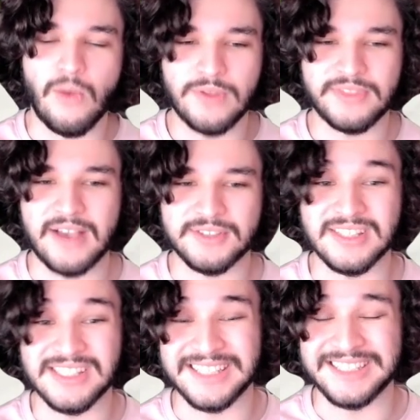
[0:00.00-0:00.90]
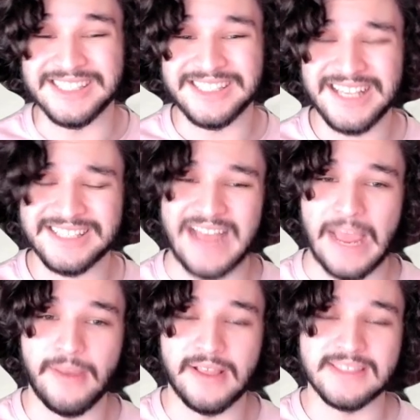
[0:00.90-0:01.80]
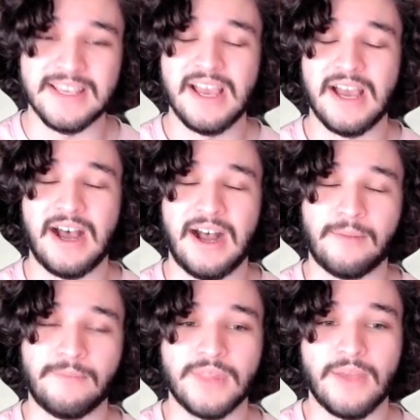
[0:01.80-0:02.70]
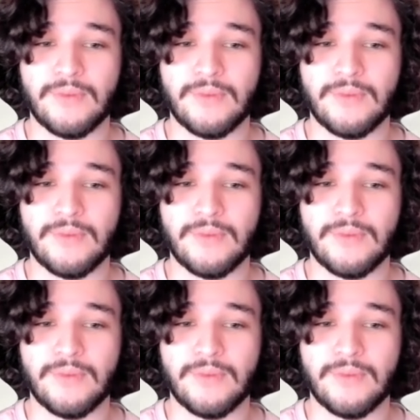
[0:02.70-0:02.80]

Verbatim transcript: 1,066 diamonds um,